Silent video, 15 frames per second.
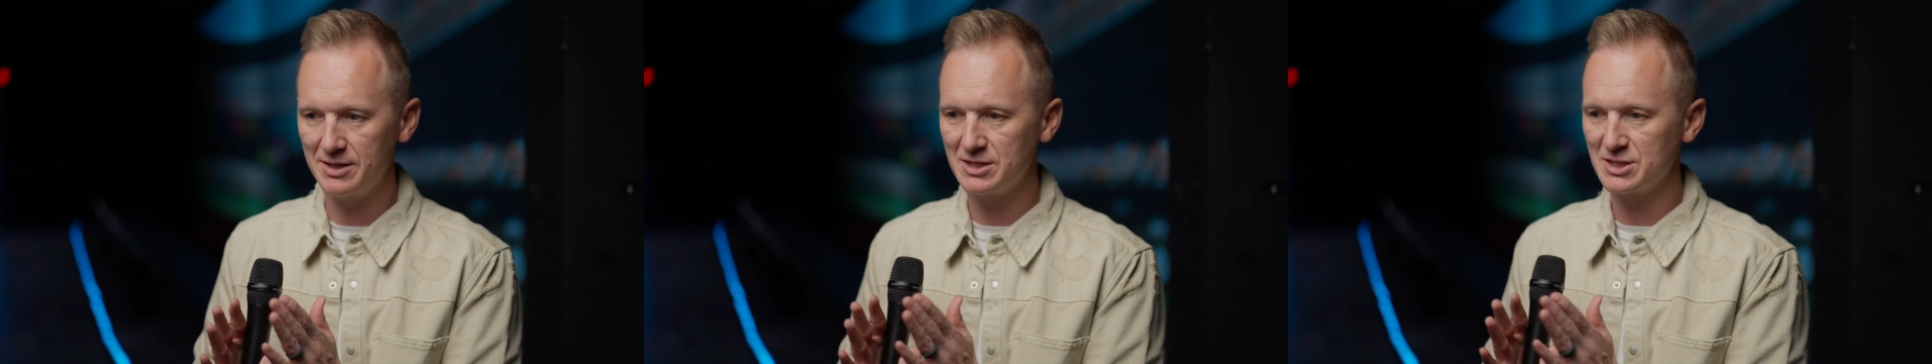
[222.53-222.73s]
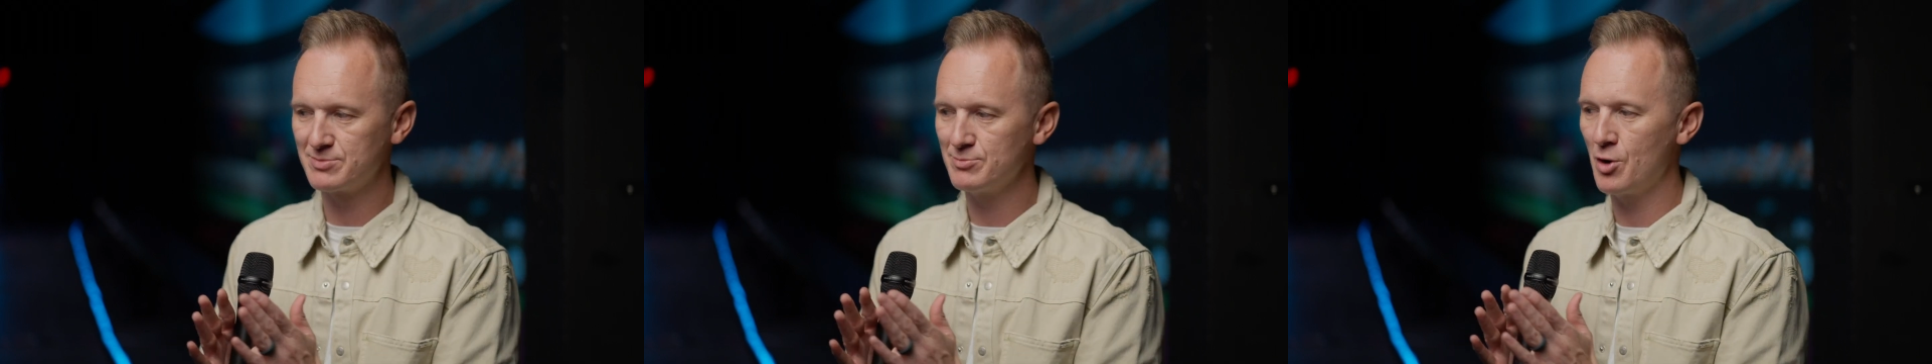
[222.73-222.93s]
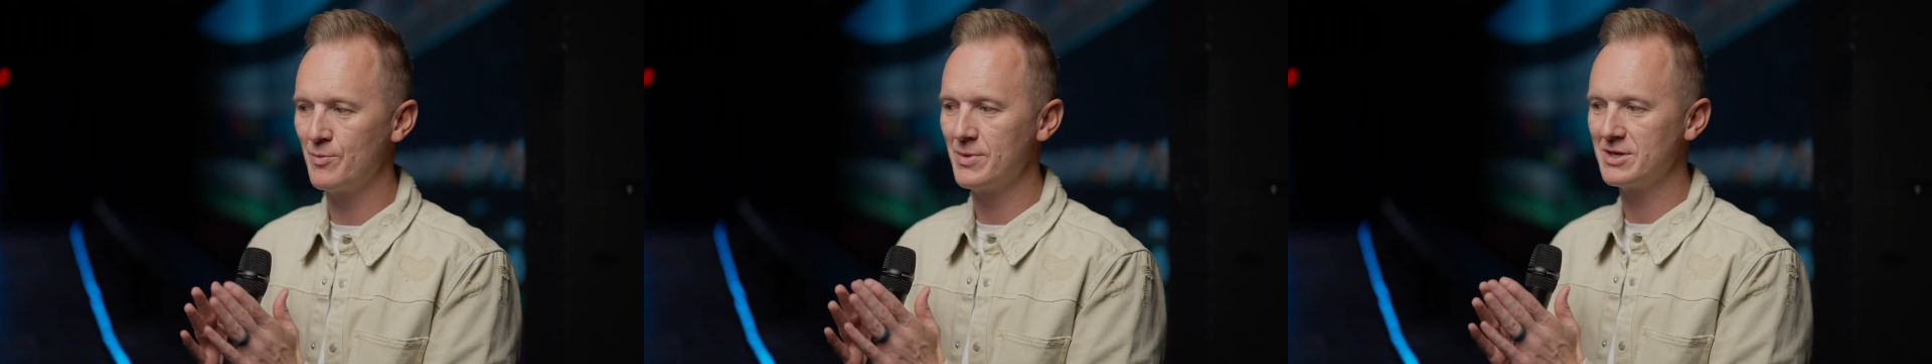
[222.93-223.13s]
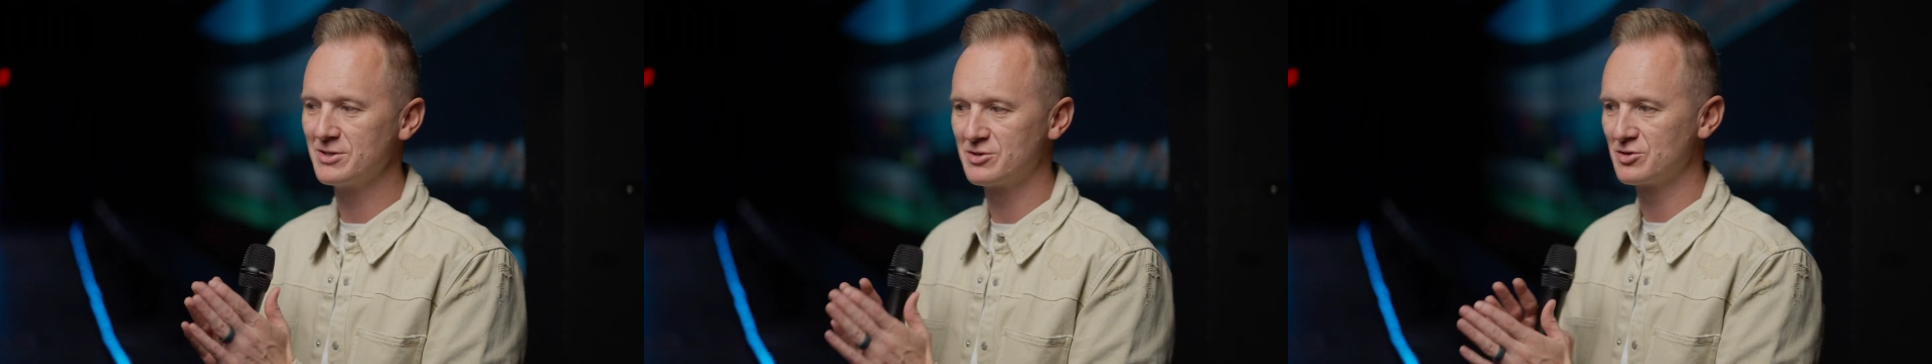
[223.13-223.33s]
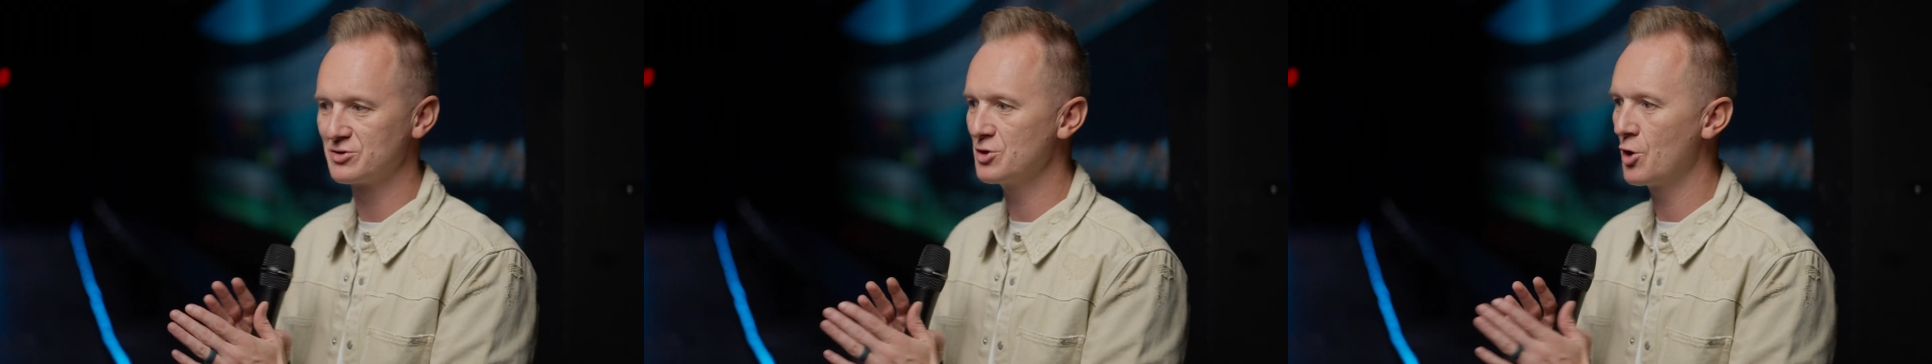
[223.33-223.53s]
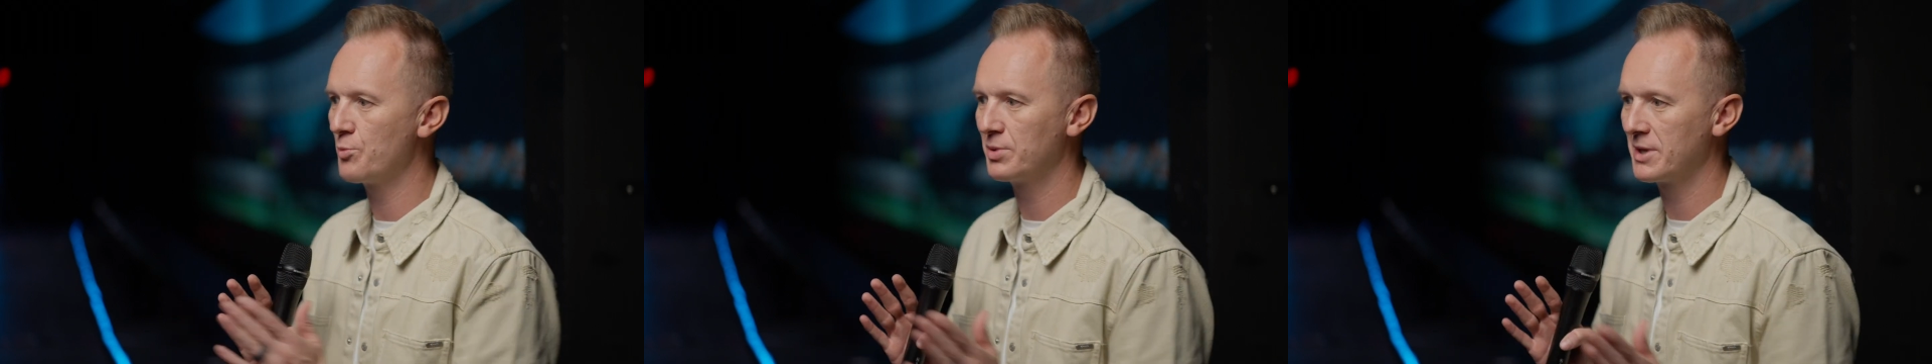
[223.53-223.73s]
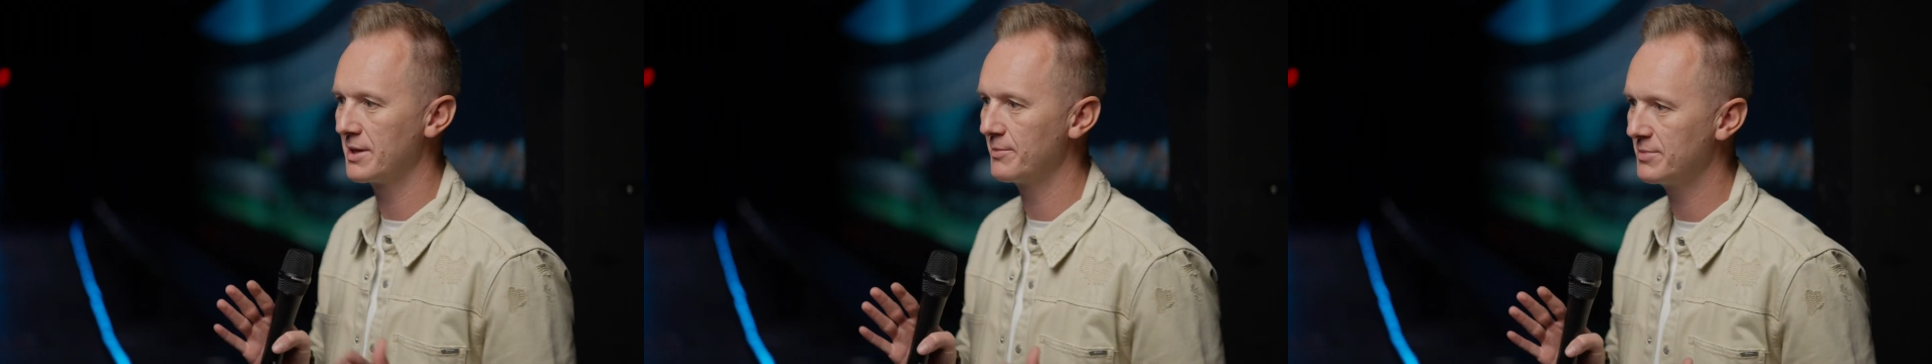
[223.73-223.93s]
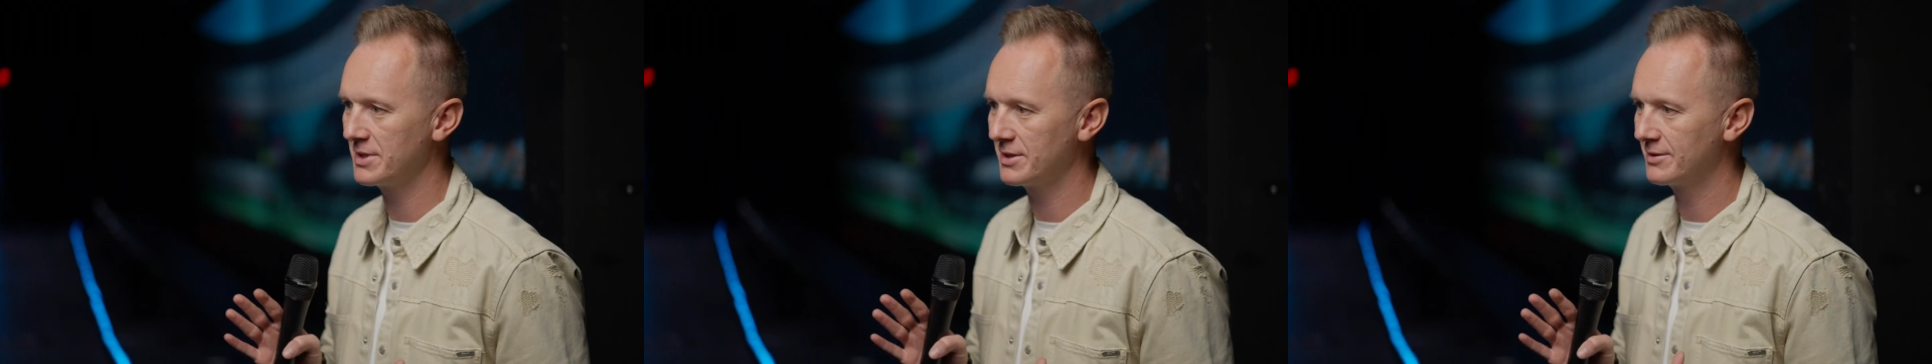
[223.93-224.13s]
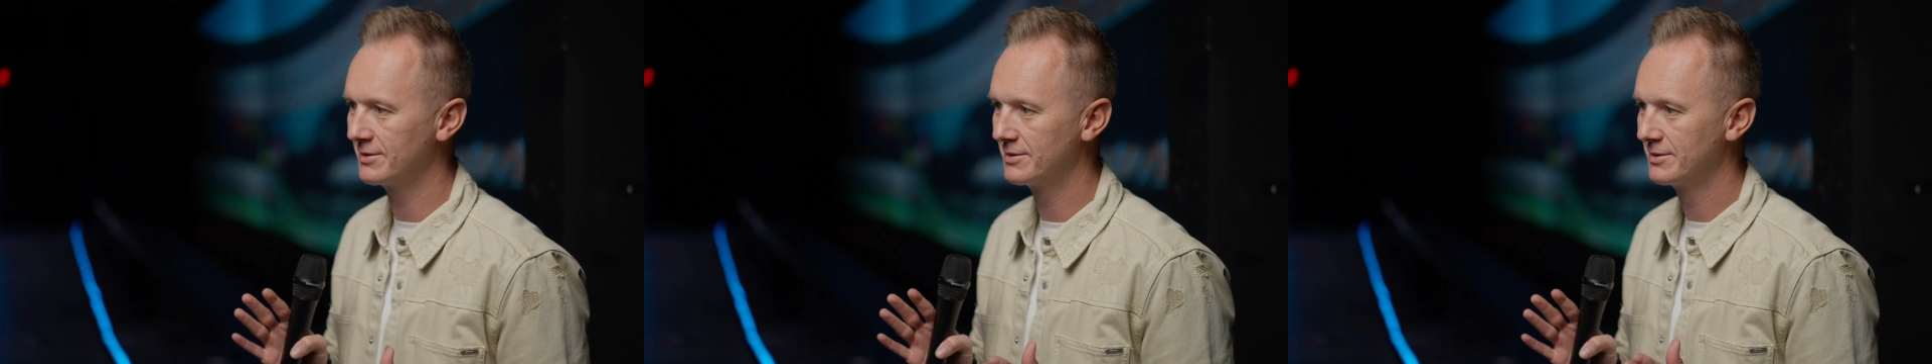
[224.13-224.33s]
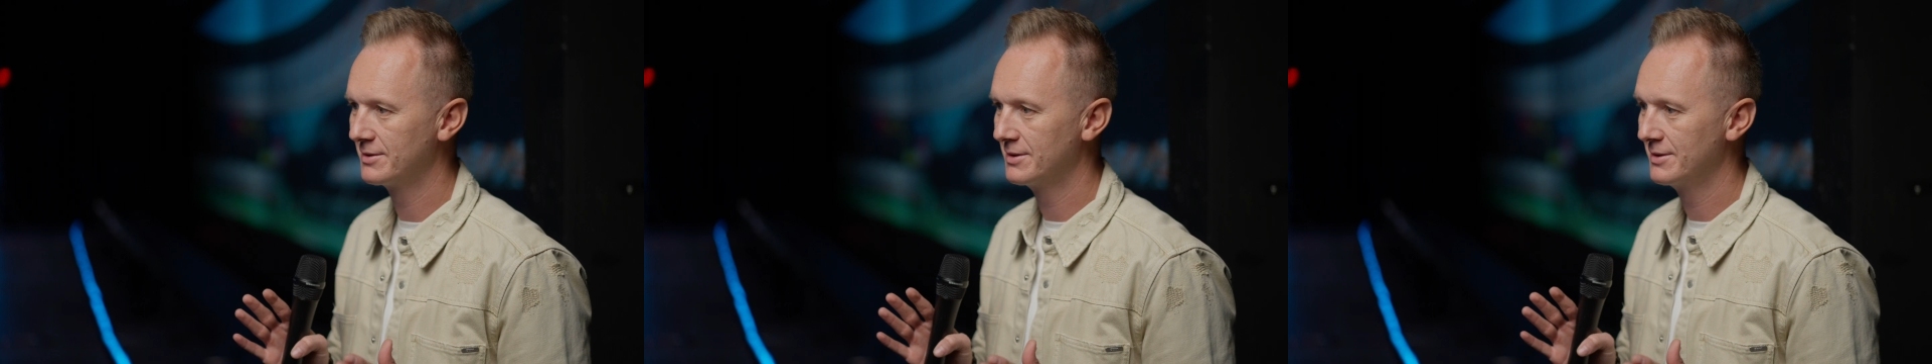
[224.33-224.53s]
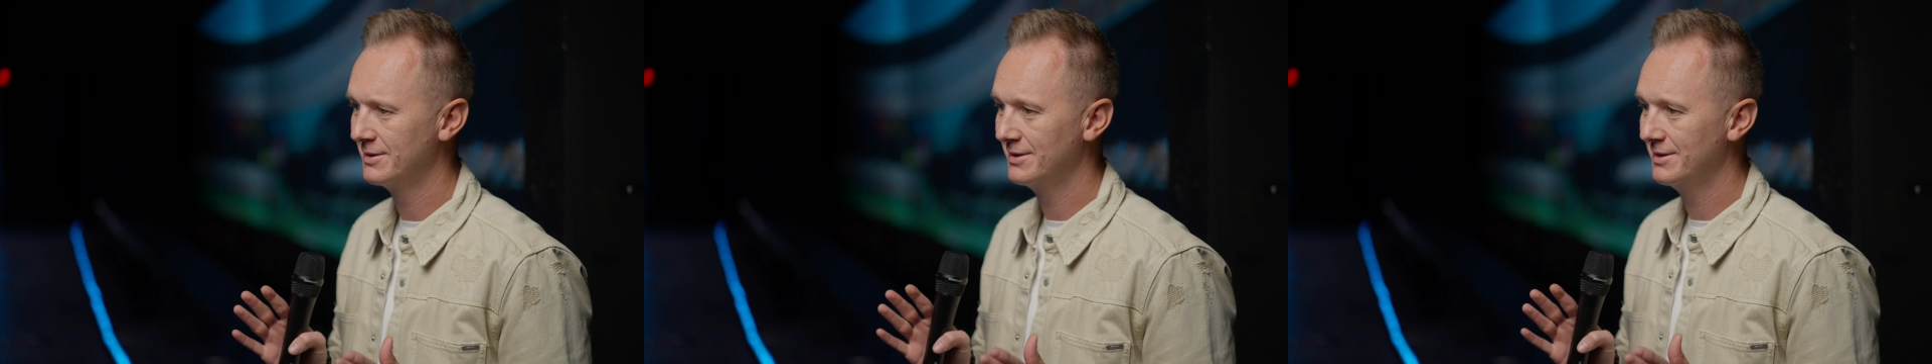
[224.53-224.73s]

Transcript: in this moment is there's no plan B. Mm-hmm.